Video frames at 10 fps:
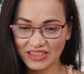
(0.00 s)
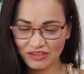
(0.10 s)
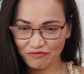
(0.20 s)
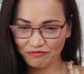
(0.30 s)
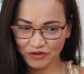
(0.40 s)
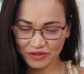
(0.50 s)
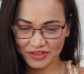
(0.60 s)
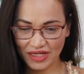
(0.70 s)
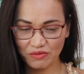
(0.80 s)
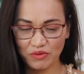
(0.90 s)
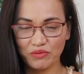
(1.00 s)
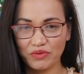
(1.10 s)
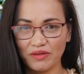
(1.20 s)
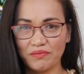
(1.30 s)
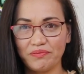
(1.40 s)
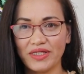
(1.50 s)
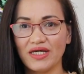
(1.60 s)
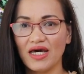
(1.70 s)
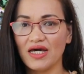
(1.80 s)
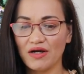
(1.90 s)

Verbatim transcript: So, for today we will be